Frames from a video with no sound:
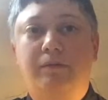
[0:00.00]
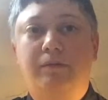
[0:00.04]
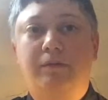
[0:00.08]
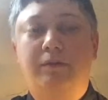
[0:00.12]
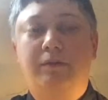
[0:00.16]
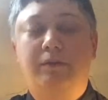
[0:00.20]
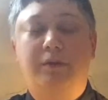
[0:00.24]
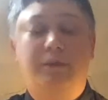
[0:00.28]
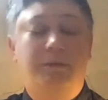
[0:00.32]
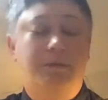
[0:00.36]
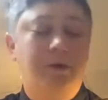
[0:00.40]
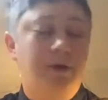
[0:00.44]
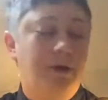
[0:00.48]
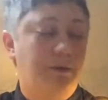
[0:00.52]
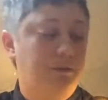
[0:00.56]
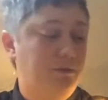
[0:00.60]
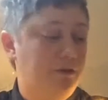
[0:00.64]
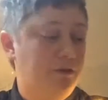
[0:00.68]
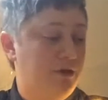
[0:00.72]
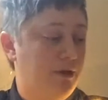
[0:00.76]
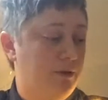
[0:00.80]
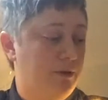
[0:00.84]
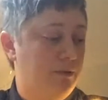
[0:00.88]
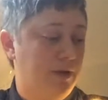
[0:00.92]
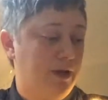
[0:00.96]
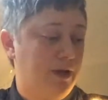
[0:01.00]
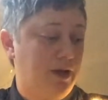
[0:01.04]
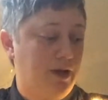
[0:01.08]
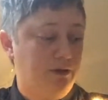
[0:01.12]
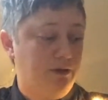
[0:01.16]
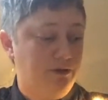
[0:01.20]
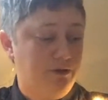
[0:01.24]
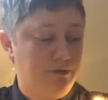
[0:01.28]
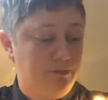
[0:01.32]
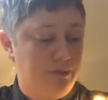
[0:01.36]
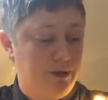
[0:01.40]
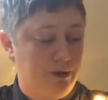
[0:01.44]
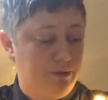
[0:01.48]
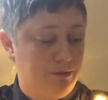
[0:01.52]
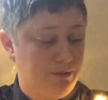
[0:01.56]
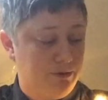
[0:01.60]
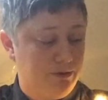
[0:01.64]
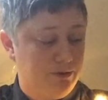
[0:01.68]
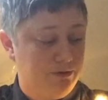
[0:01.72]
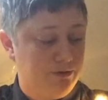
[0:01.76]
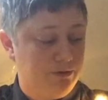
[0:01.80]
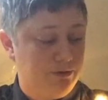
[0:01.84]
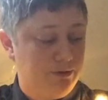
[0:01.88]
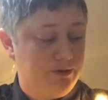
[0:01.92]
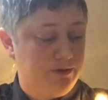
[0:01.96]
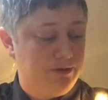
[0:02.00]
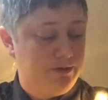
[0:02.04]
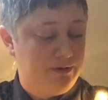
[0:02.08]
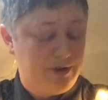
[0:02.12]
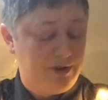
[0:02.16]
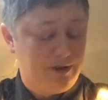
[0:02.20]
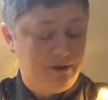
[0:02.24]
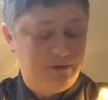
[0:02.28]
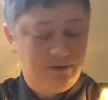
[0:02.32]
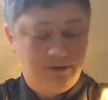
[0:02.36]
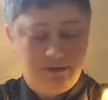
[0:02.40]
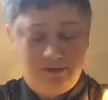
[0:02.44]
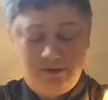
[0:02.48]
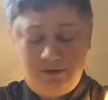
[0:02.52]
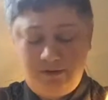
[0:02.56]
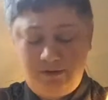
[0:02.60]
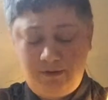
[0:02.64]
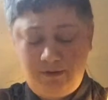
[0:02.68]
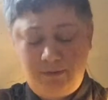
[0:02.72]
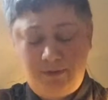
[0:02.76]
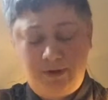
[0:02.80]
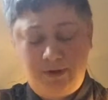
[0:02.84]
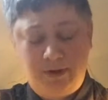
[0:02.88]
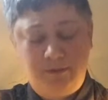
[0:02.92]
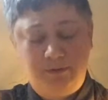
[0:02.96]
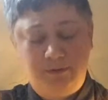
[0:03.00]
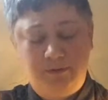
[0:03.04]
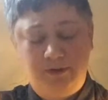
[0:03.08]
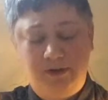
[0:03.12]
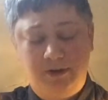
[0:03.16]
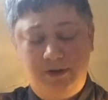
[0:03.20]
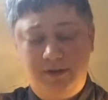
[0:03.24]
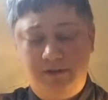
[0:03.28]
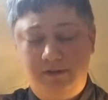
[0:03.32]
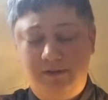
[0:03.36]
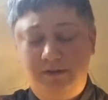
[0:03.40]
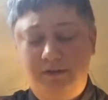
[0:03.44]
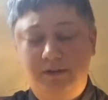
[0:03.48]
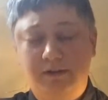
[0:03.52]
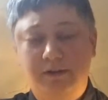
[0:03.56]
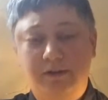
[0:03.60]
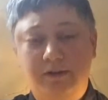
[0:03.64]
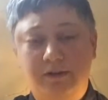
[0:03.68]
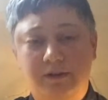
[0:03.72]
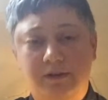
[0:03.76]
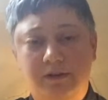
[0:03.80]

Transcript: Sometimes coming out to people is what's safest, sometimes it isn't.